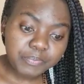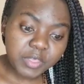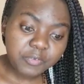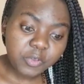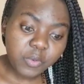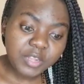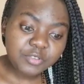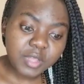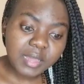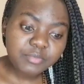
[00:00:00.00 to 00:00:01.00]
if you want
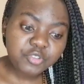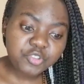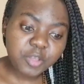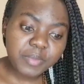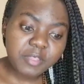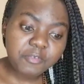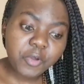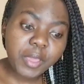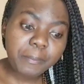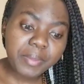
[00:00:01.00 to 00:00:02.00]
to come to Germany
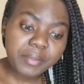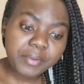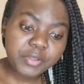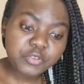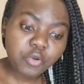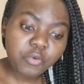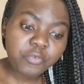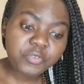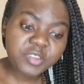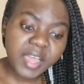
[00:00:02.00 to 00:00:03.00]
for a period
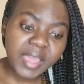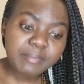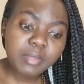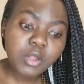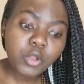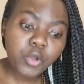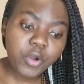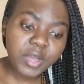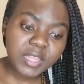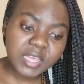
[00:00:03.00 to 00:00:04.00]
of time
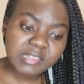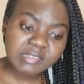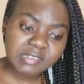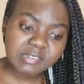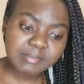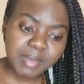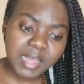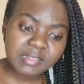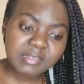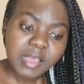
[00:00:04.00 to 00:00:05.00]
longer than 6
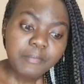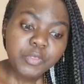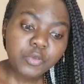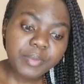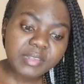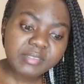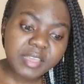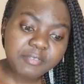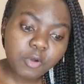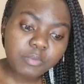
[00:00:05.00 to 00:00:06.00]
months, you must
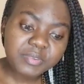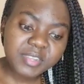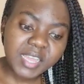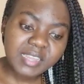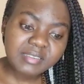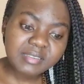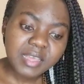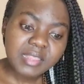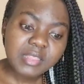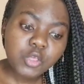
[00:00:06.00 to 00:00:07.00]
have obtained
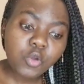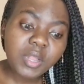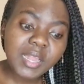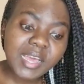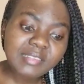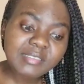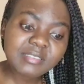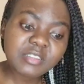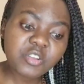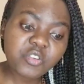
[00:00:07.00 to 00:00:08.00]
your last
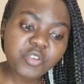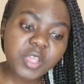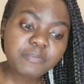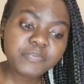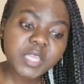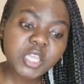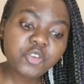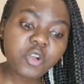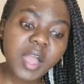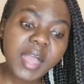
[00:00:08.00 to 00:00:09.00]
degree in
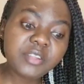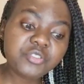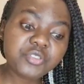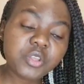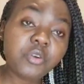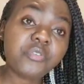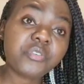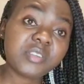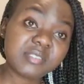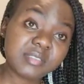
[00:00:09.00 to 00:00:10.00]
your country of
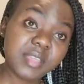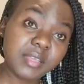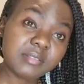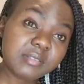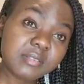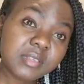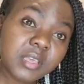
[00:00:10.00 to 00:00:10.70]
residence.